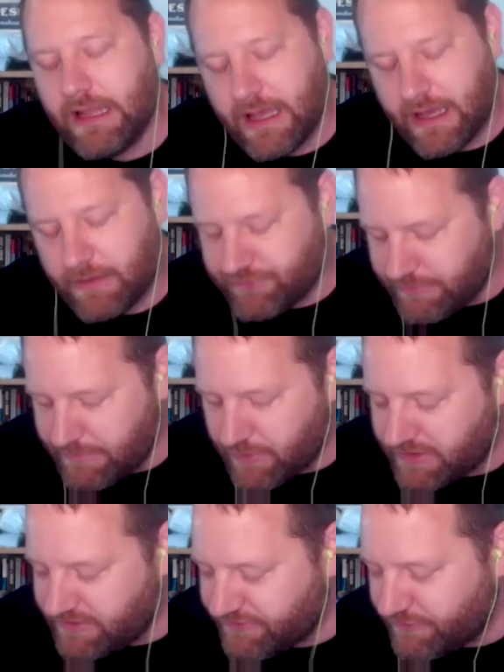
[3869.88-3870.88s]
uh, some people
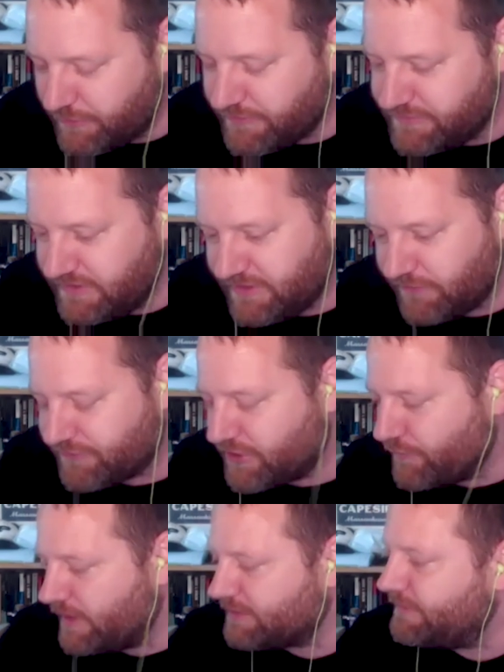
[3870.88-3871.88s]
can disagree with the details or
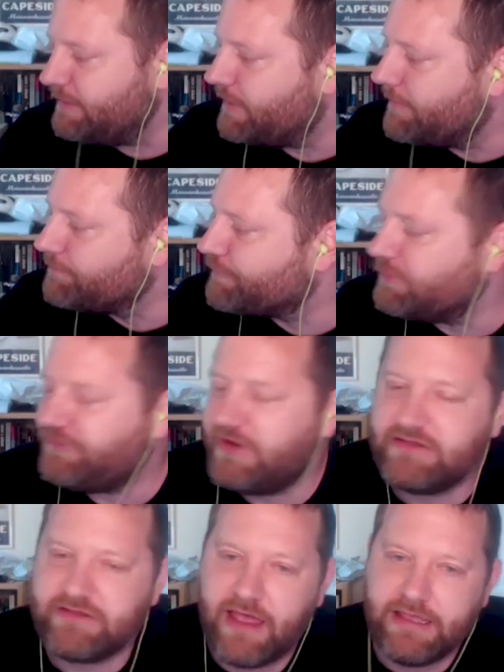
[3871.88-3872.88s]
correct me, but
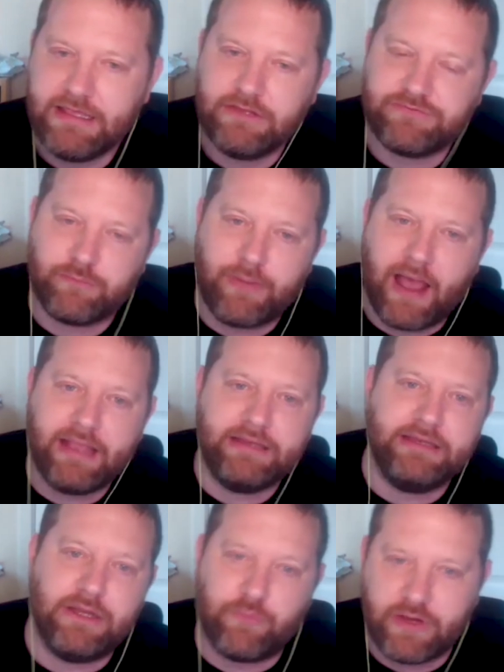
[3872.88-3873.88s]
Mercedes Lackey is a
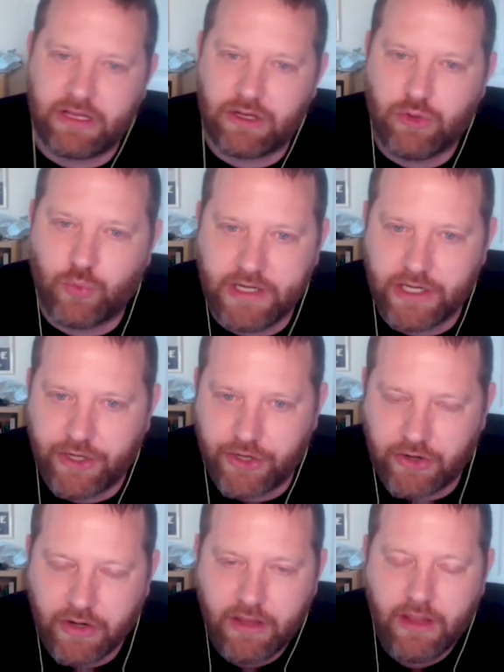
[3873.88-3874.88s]
pioneering
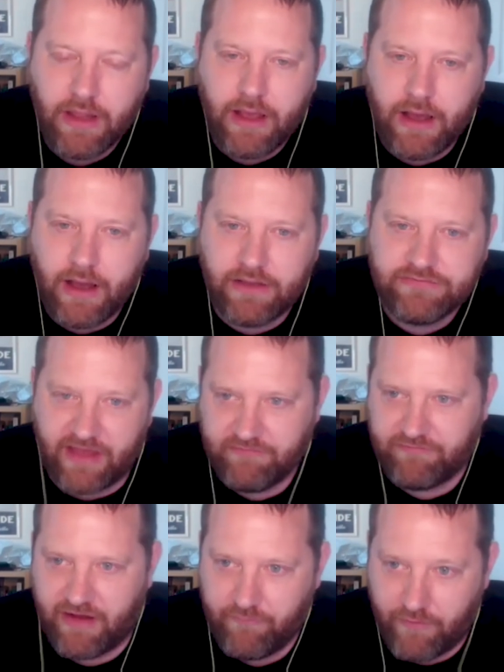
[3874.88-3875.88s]
queer uh,
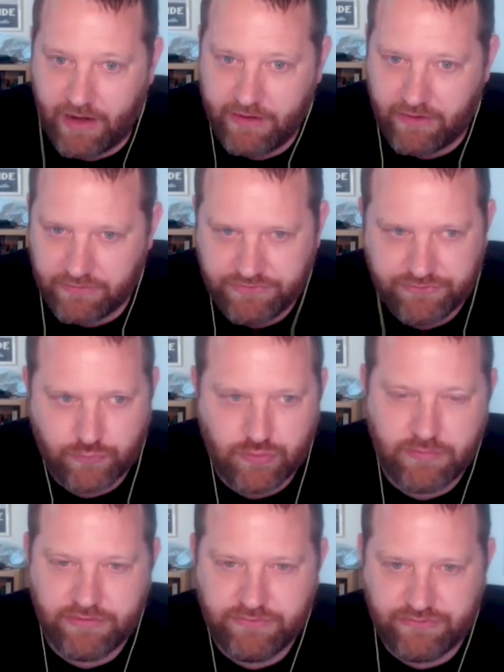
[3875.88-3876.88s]
sci-fi writer. She's a
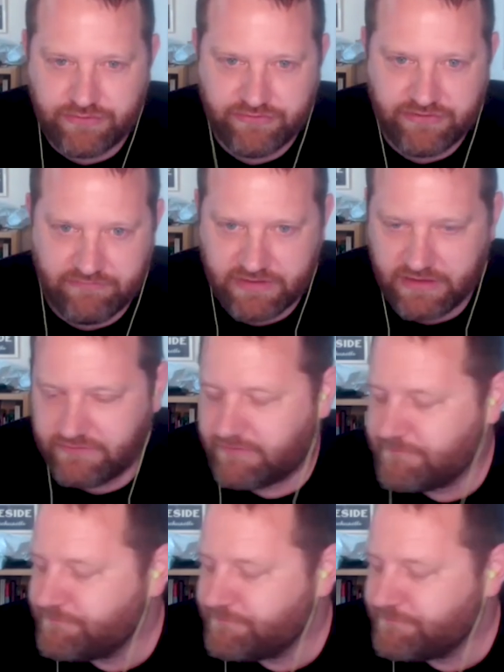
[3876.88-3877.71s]
woman who's in her 70s.